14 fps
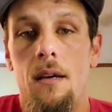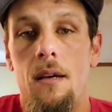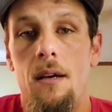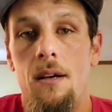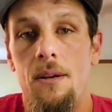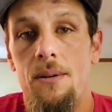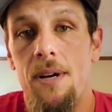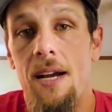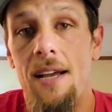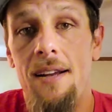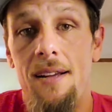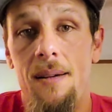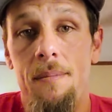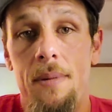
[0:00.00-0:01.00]

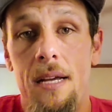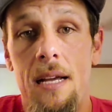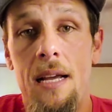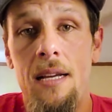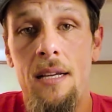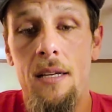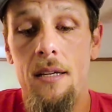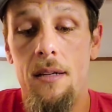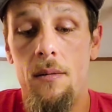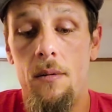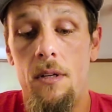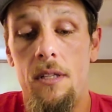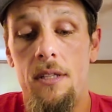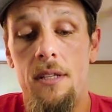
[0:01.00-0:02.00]
Alright, I'm back. I
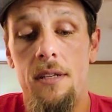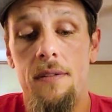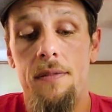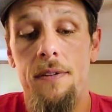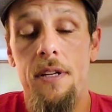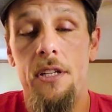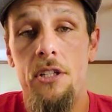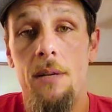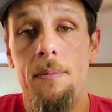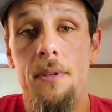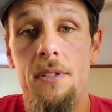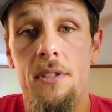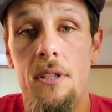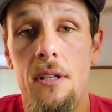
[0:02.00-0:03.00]
wanted to finish up
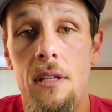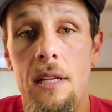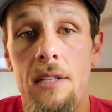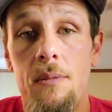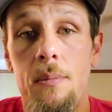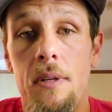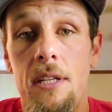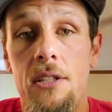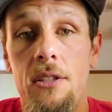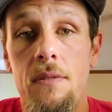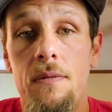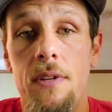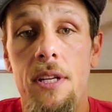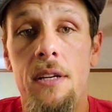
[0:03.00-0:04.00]
this little
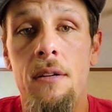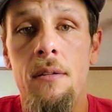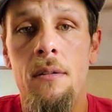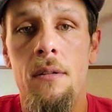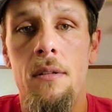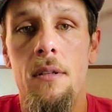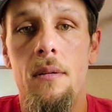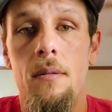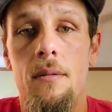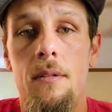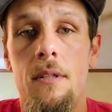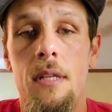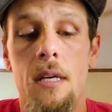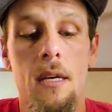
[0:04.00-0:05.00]
explanation video
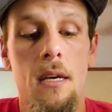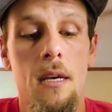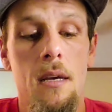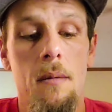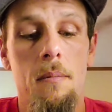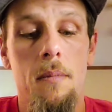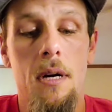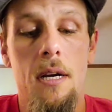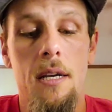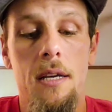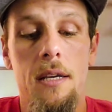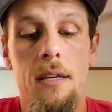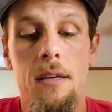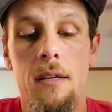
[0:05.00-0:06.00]
on my
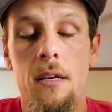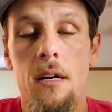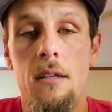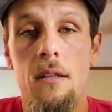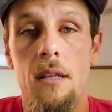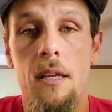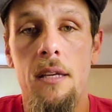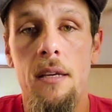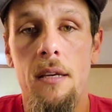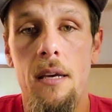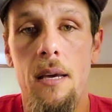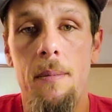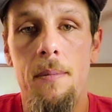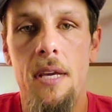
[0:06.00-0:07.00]
Youngling
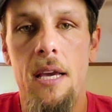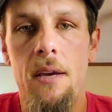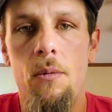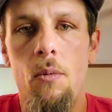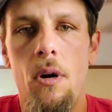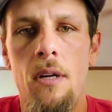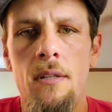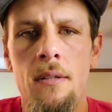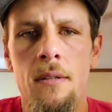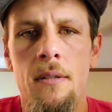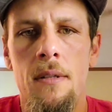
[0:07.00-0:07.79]
MK1.